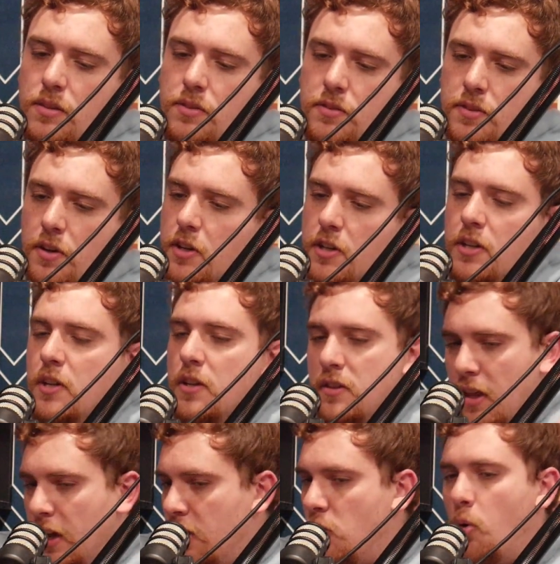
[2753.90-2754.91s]

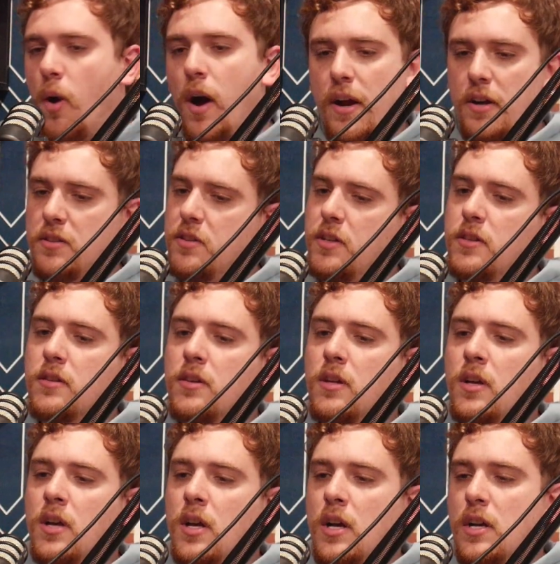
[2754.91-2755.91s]
they acquired it.
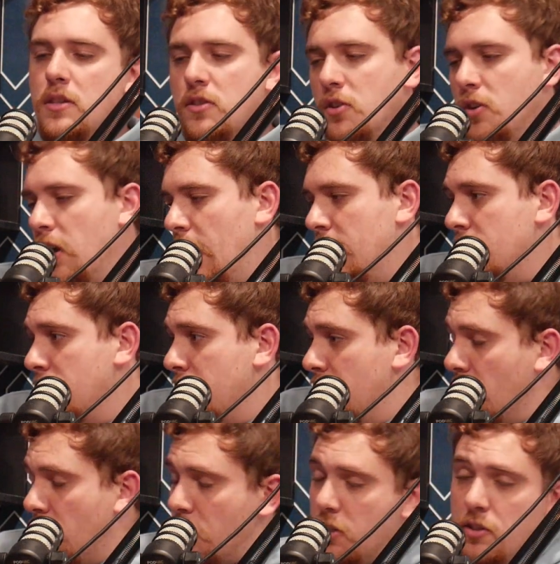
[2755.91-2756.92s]

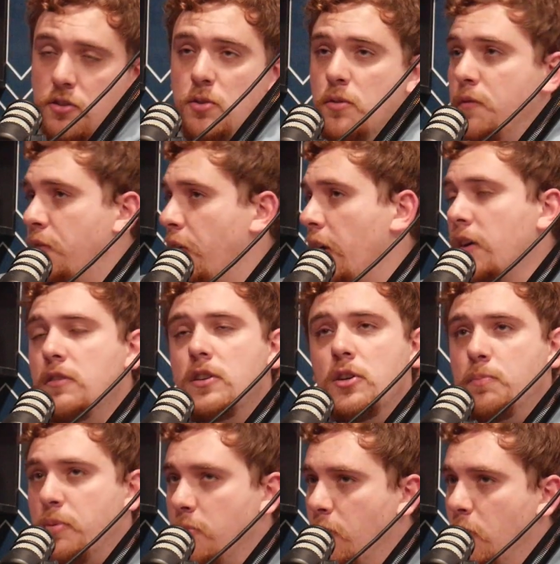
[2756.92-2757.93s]
They're gonna do very little
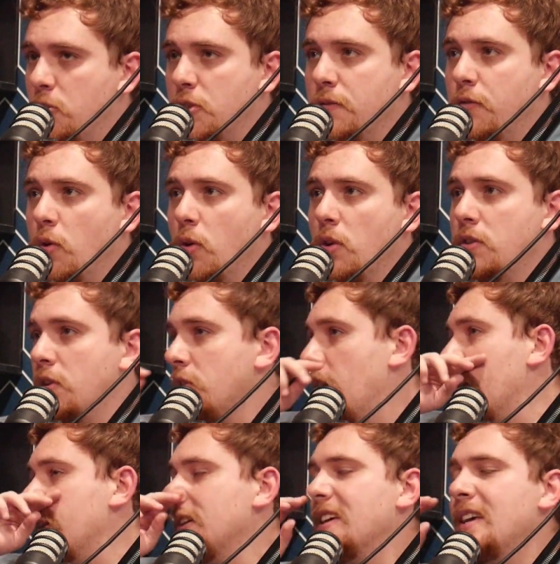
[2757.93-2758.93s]
promotion for it. They're not
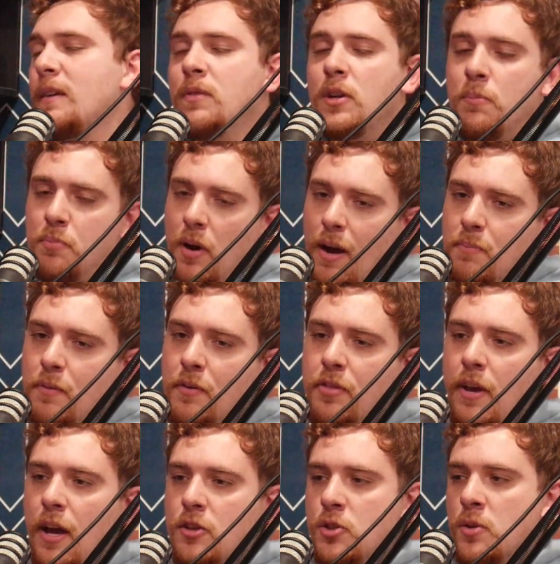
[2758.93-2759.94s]
gonna give it a proper
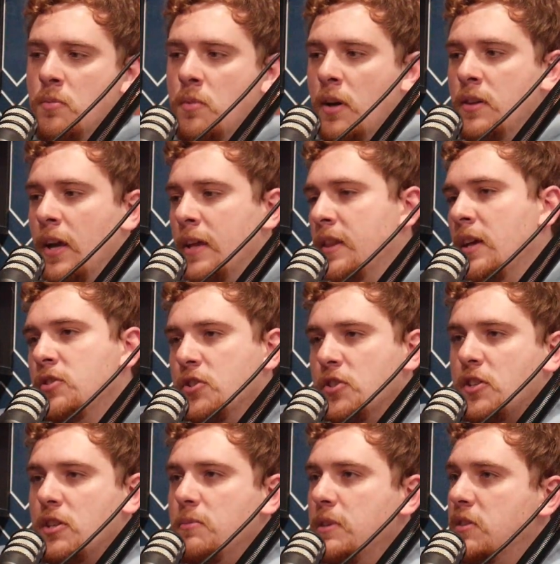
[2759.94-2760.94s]
theatrical run, and then it's just
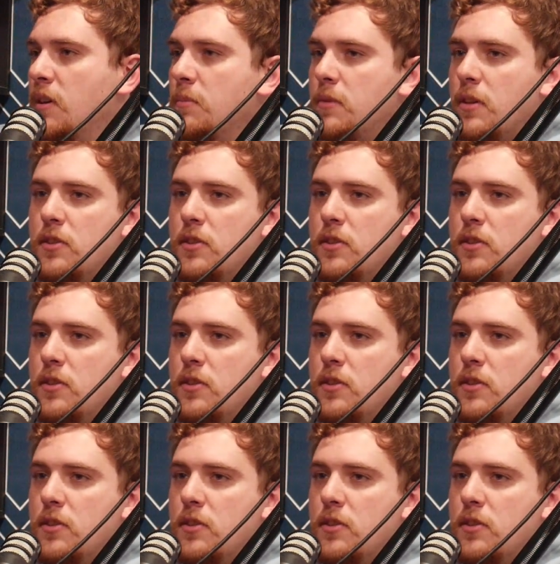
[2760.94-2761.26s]
gonna be dumped on